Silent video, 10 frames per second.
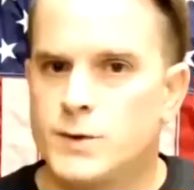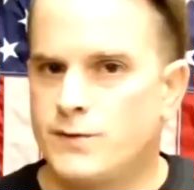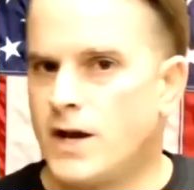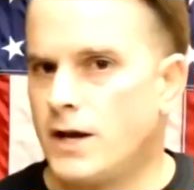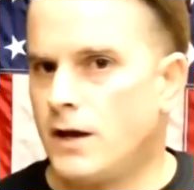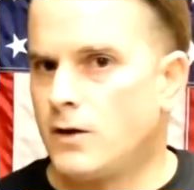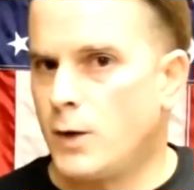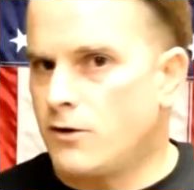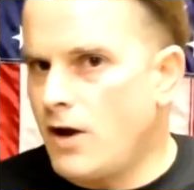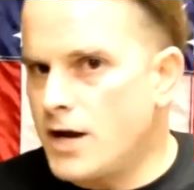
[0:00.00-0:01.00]
models and how they
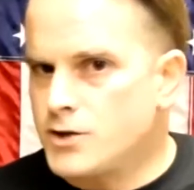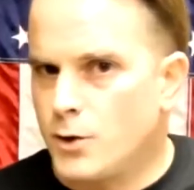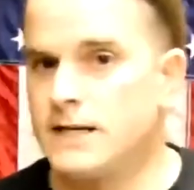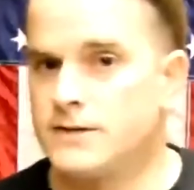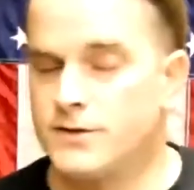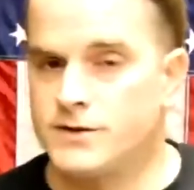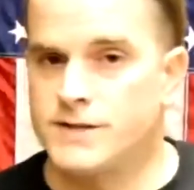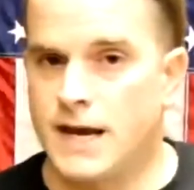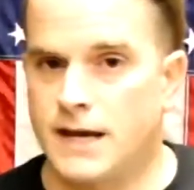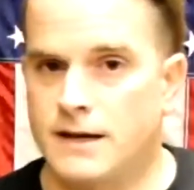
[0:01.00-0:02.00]
explain the seasons.
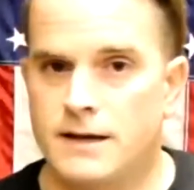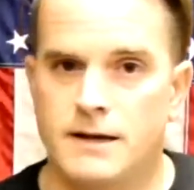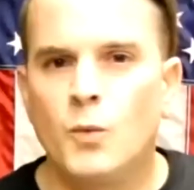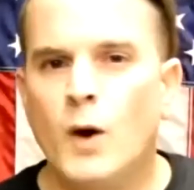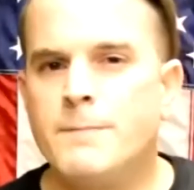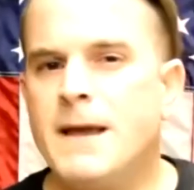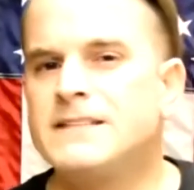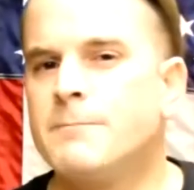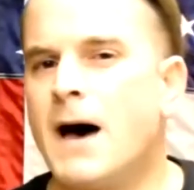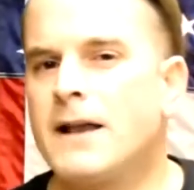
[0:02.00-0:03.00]
Pin
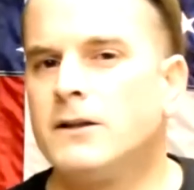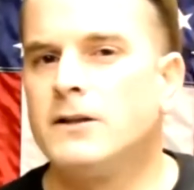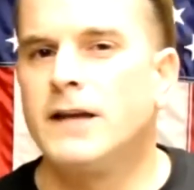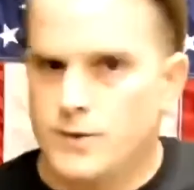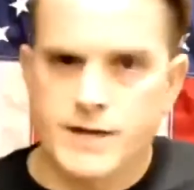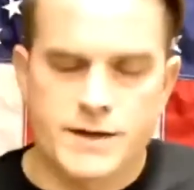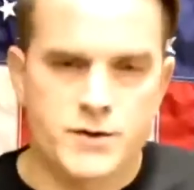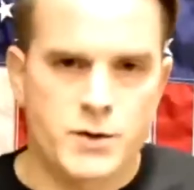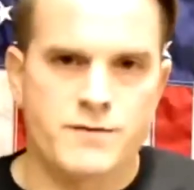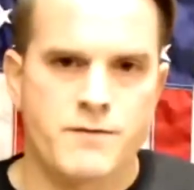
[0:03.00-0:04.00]
both of those ideas for a
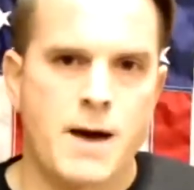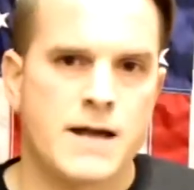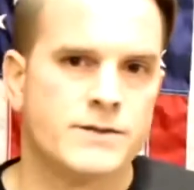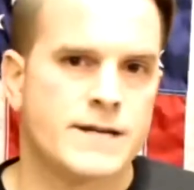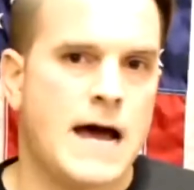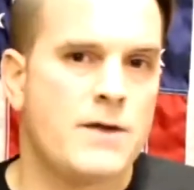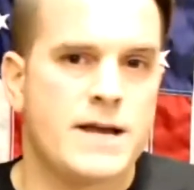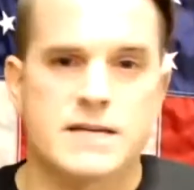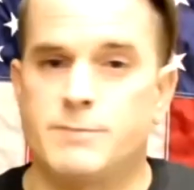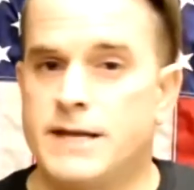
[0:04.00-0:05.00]
second. What
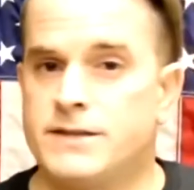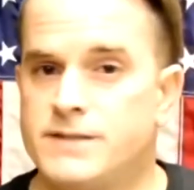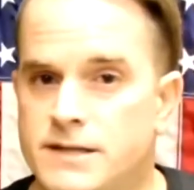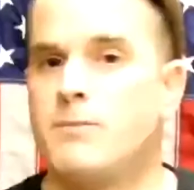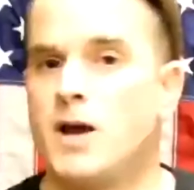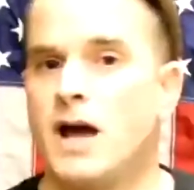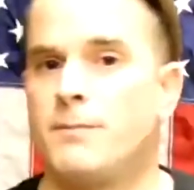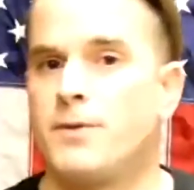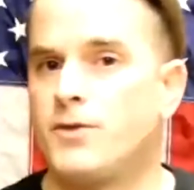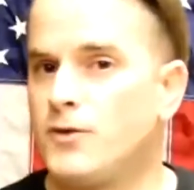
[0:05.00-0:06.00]
makes a model
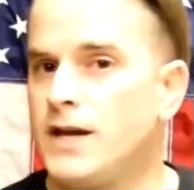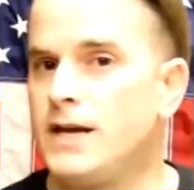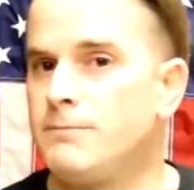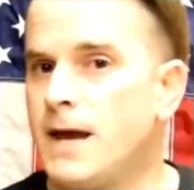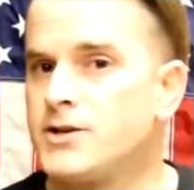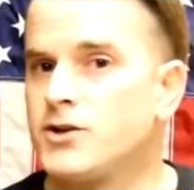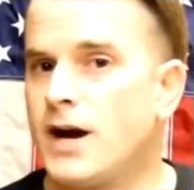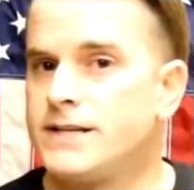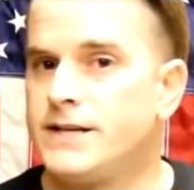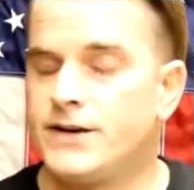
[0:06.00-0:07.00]
a good one? A
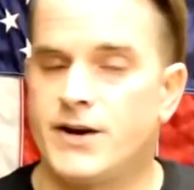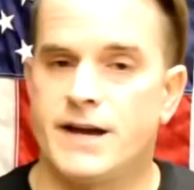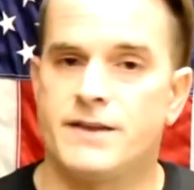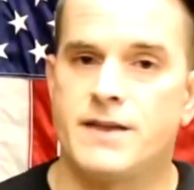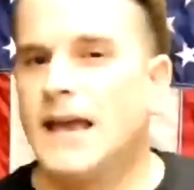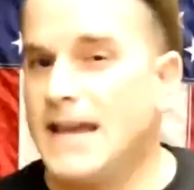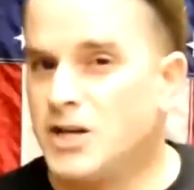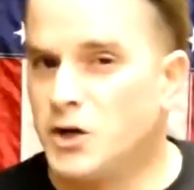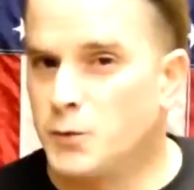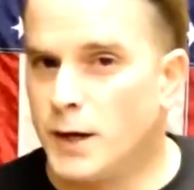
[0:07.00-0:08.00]
successful one?
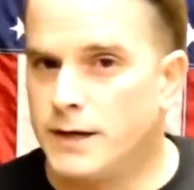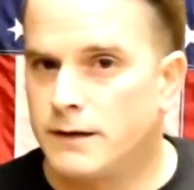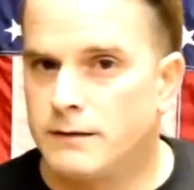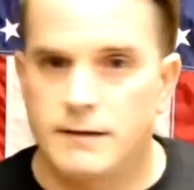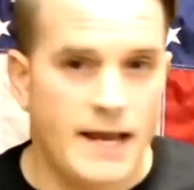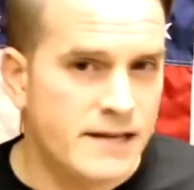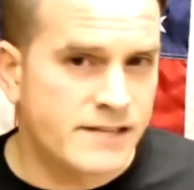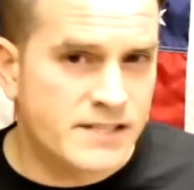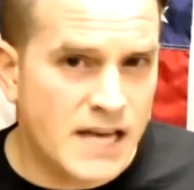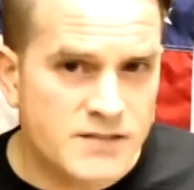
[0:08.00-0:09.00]
In the science classes
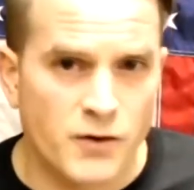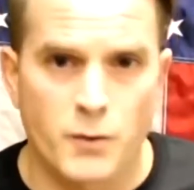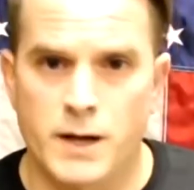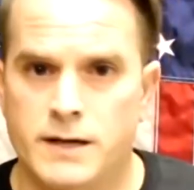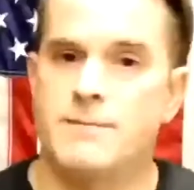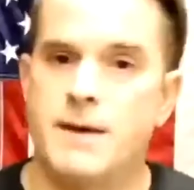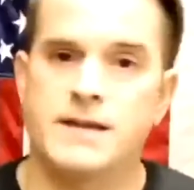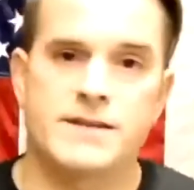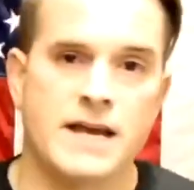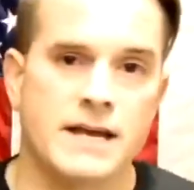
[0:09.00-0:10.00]
that I teach, I bring
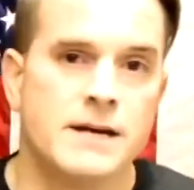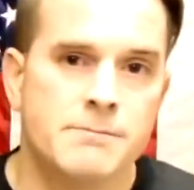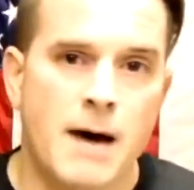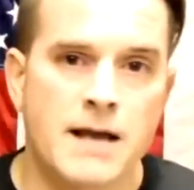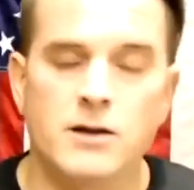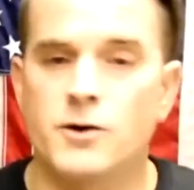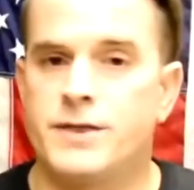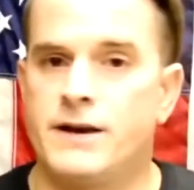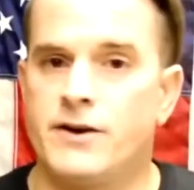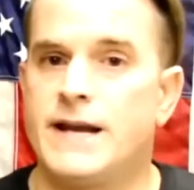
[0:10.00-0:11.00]
up three major
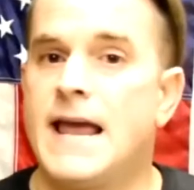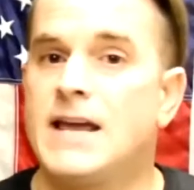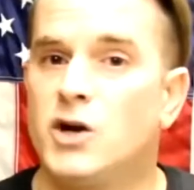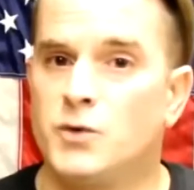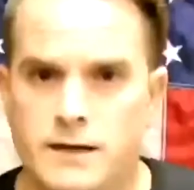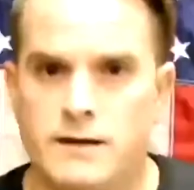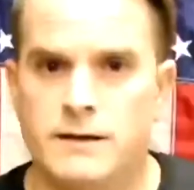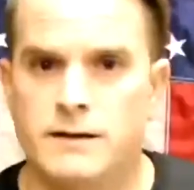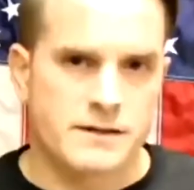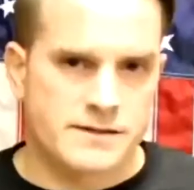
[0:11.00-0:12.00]
criteria that
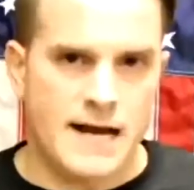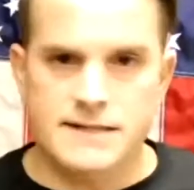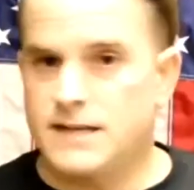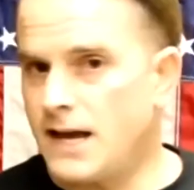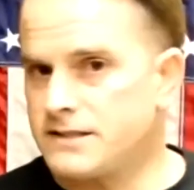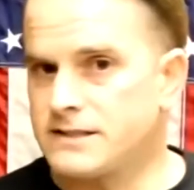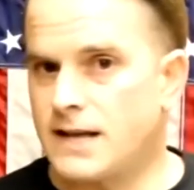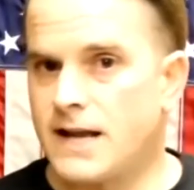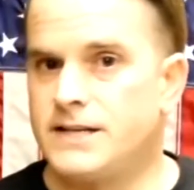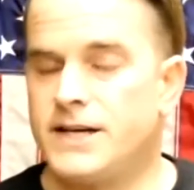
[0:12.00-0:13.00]
makes a model or
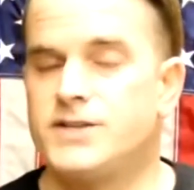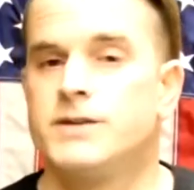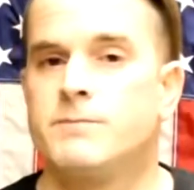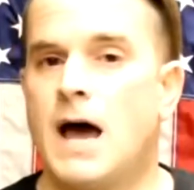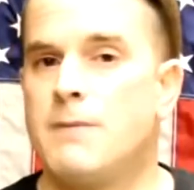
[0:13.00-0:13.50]
theory a good